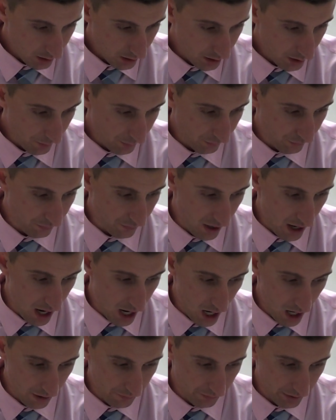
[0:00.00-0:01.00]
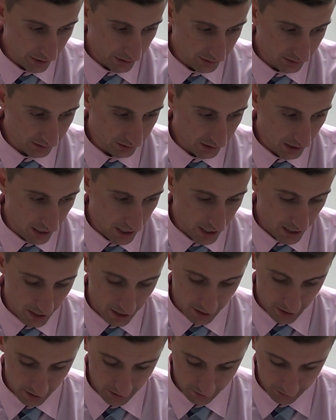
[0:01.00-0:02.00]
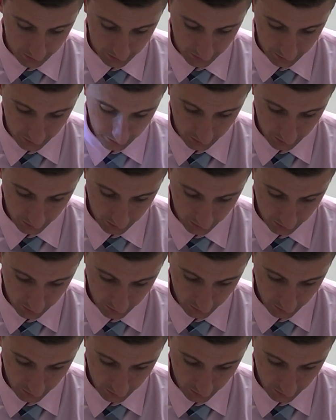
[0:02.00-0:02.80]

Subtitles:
Number 5, it says,